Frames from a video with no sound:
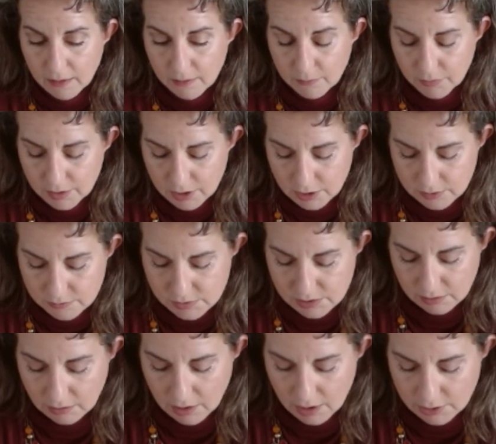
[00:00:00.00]
becomes
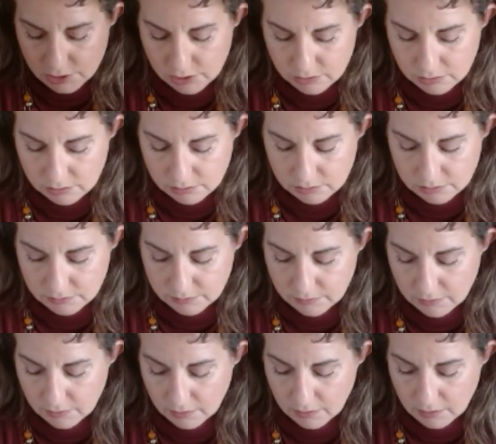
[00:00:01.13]
illogical,
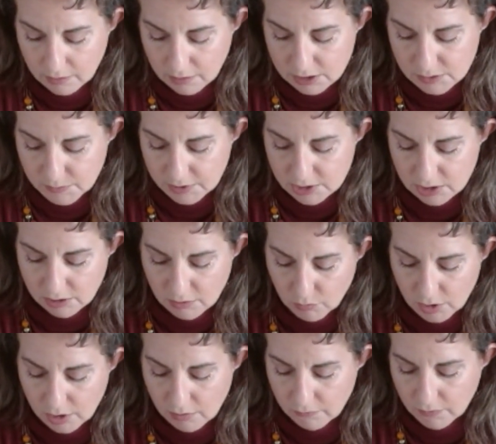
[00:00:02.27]
especially
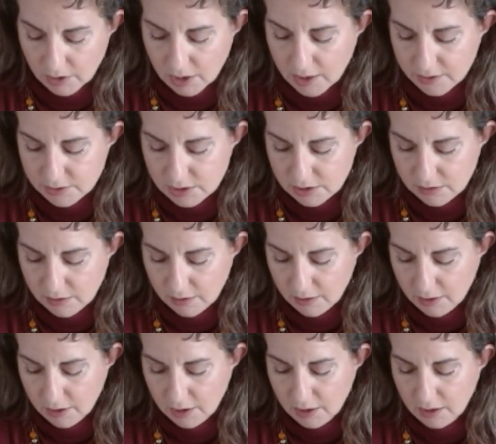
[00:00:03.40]
when you've got
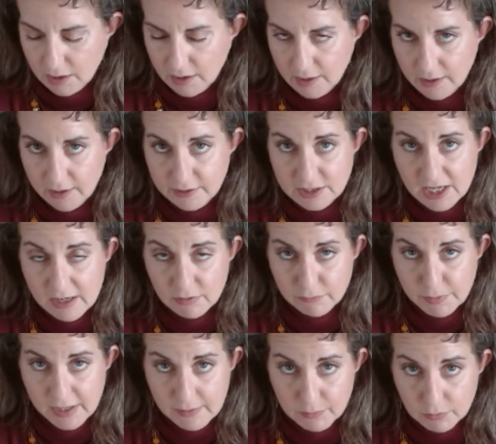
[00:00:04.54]
a team of
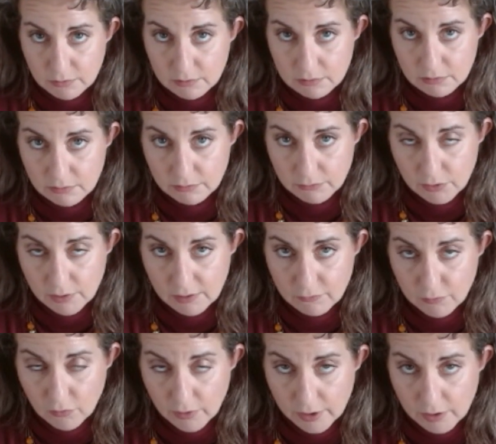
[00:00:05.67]
people rooting
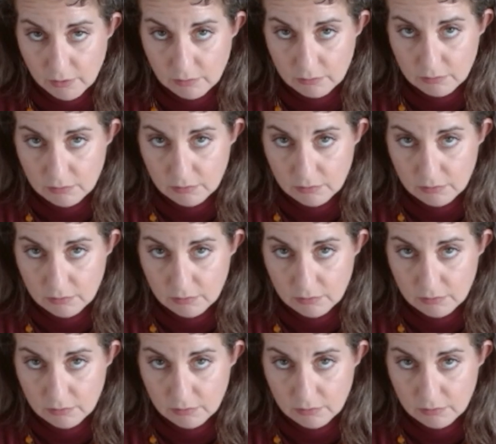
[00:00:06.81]
for you